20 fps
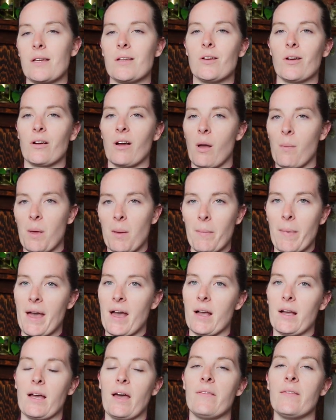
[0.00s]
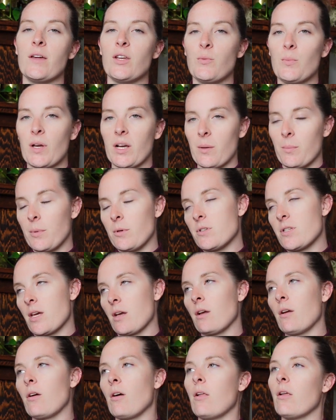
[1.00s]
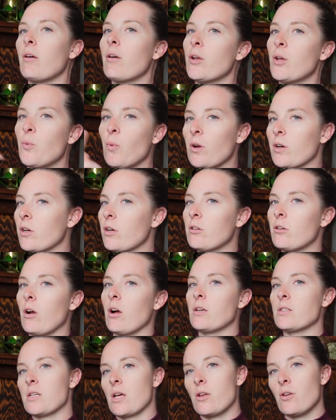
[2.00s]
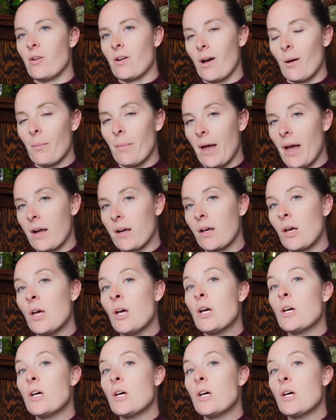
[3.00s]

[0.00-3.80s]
you're coming back, and then you pick up your second color, you work across, and you come back.